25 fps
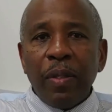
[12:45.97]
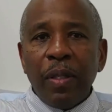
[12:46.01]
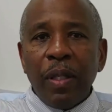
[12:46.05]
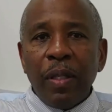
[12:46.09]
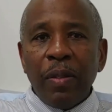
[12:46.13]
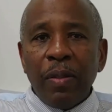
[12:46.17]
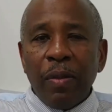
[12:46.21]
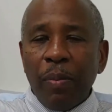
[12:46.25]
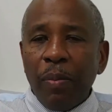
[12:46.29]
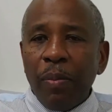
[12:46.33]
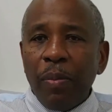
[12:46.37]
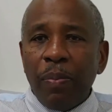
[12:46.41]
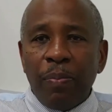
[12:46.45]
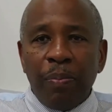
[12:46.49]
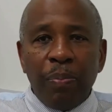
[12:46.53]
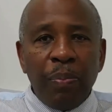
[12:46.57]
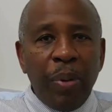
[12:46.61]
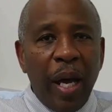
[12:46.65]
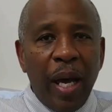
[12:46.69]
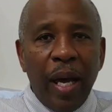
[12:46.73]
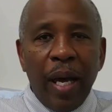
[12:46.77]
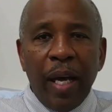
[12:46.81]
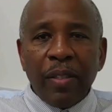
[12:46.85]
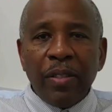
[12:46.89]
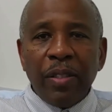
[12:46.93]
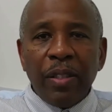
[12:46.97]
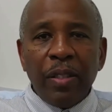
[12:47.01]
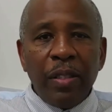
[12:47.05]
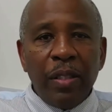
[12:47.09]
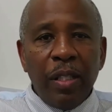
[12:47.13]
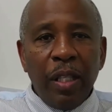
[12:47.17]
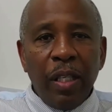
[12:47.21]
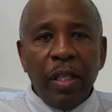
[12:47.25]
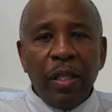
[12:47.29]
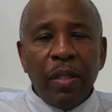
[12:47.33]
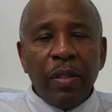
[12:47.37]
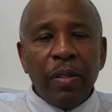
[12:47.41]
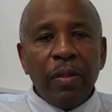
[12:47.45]
in the past
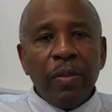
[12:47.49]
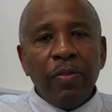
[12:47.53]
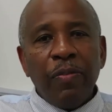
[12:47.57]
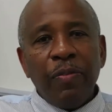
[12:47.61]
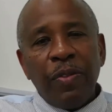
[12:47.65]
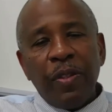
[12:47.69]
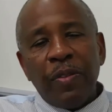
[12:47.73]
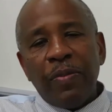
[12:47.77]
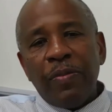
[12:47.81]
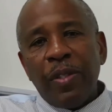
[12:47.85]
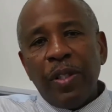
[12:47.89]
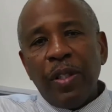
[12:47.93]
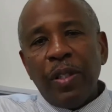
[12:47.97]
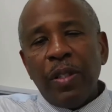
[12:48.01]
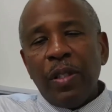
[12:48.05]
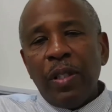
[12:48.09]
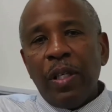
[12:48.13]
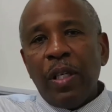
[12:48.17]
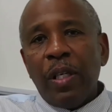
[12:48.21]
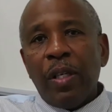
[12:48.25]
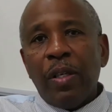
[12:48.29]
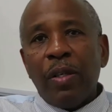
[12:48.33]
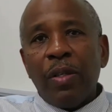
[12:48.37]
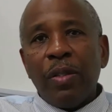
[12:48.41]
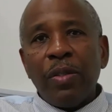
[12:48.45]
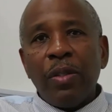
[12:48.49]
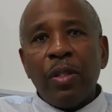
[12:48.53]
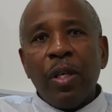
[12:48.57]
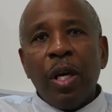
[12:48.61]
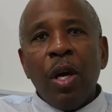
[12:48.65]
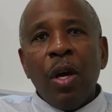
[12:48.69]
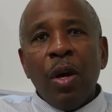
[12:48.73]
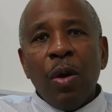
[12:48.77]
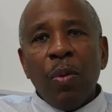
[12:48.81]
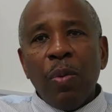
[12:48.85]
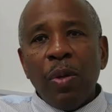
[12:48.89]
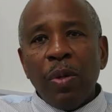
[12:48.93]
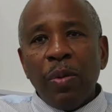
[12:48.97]
10, 15 years
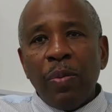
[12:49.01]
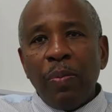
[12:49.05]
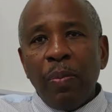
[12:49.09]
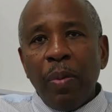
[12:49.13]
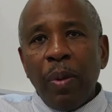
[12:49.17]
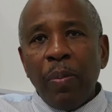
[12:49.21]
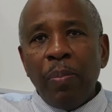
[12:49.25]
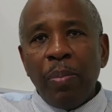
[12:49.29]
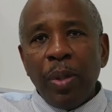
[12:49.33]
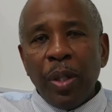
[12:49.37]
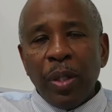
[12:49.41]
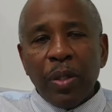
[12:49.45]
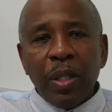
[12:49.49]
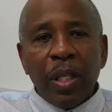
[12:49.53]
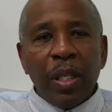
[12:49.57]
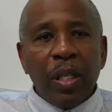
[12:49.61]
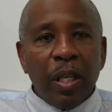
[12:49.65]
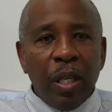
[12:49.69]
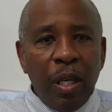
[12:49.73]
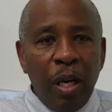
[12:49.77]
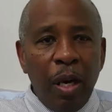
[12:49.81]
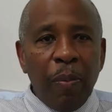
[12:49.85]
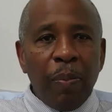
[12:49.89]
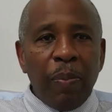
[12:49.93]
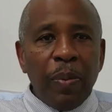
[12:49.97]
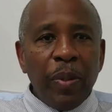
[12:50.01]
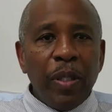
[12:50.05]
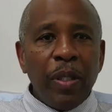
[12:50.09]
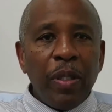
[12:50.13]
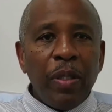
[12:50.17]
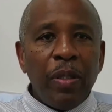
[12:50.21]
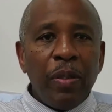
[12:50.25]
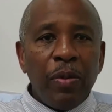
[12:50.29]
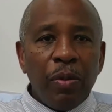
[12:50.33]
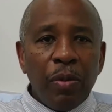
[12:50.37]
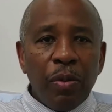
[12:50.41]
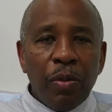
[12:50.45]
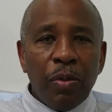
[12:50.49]
with building a
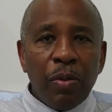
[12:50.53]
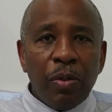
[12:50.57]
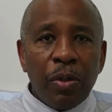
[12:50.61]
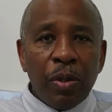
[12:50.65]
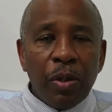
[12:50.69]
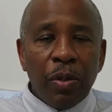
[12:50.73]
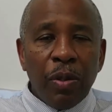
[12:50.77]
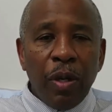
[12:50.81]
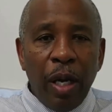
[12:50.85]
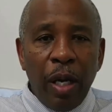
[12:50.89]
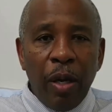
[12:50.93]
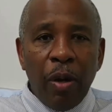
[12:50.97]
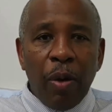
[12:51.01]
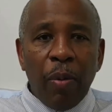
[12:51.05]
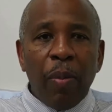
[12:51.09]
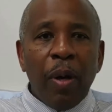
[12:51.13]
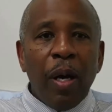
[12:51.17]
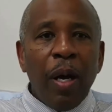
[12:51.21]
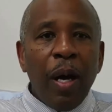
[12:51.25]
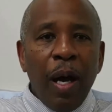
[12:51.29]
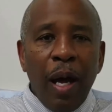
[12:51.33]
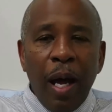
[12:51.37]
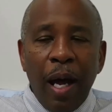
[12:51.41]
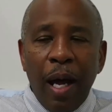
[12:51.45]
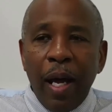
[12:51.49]
company to help,